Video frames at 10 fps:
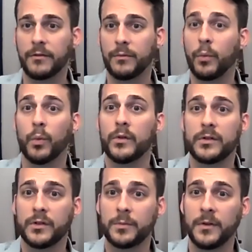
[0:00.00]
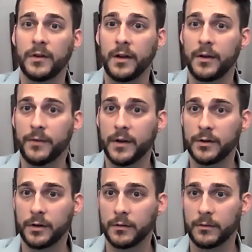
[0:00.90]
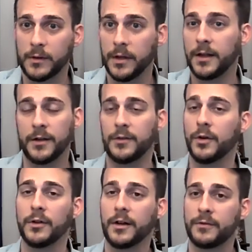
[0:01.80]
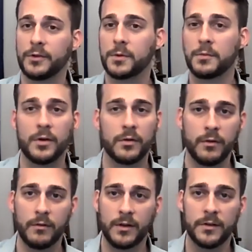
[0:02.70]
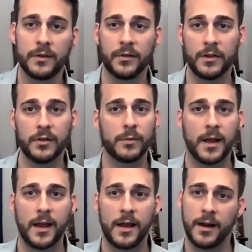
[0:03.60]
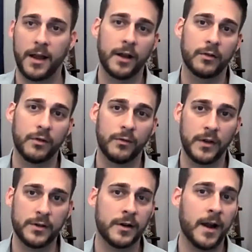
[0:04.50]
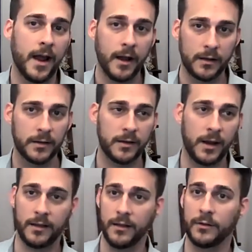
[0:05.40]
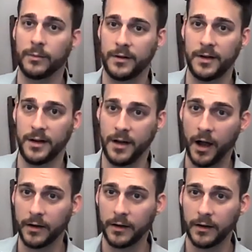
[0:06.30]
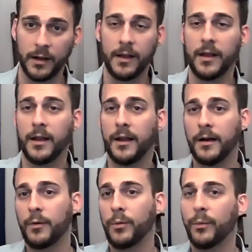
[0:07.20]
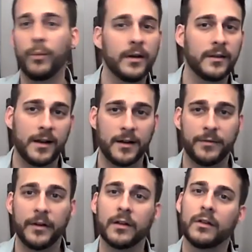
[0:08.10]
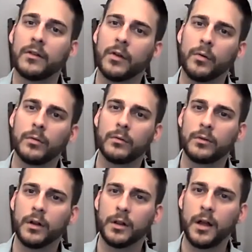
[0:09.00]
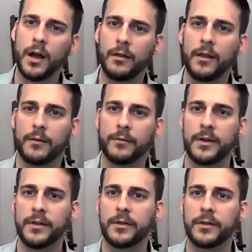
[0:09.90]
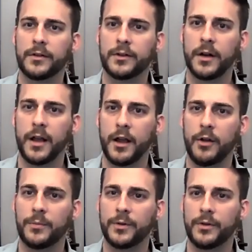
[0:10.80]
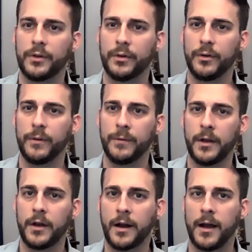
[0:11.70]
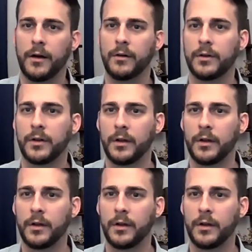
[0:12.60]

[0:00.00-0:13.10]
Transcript: Was it just missing a feature? The only difference between 2 of these is this one had extra feature X and this one did not. What is that difference? So a lot of that research is going to help you figure out